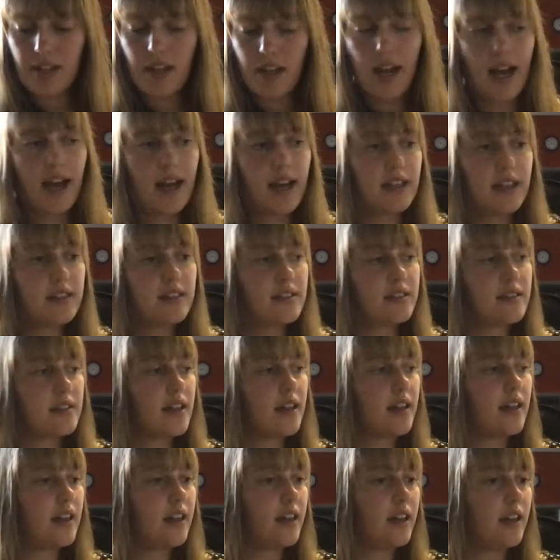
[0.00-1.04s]
and
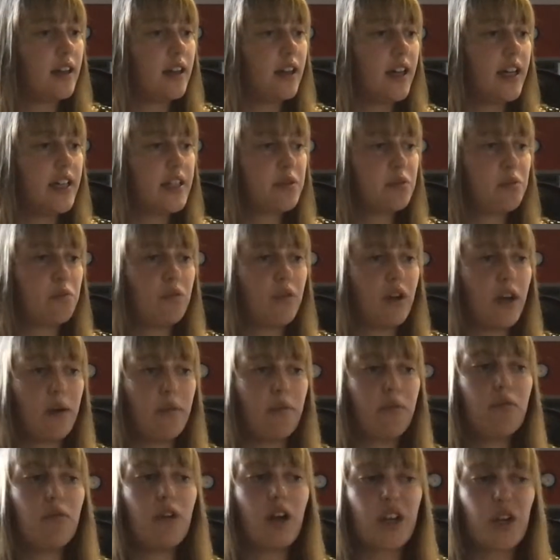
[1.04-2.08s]
it
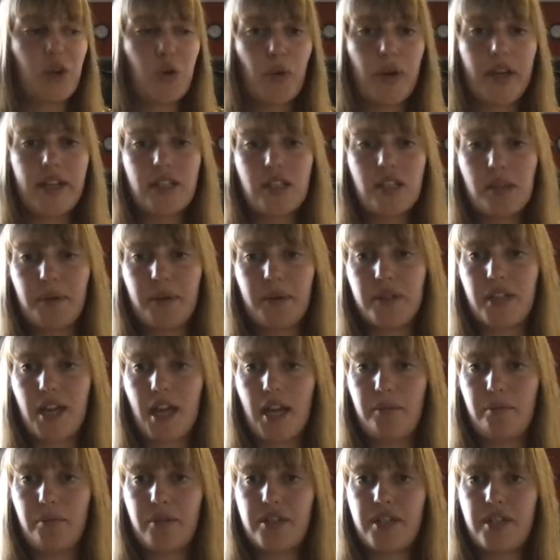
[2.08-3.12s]
equates to about
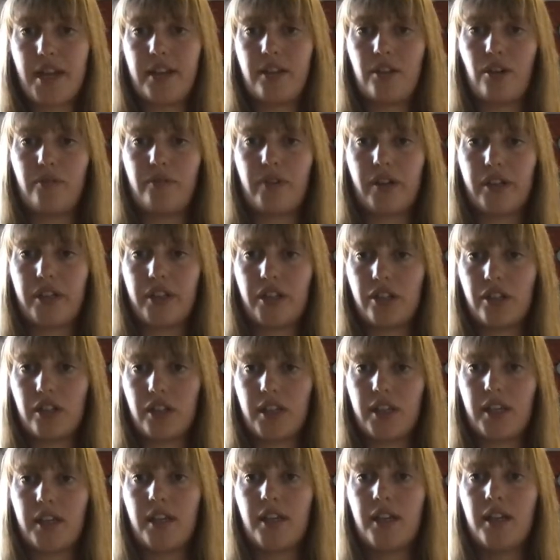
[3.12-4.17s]
10% of our
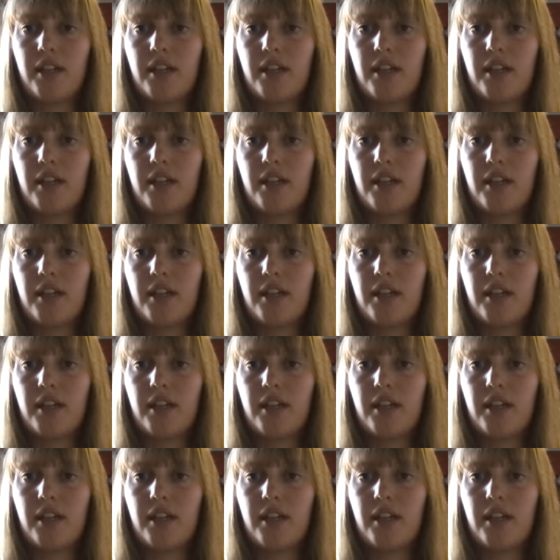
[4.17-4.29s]
yearly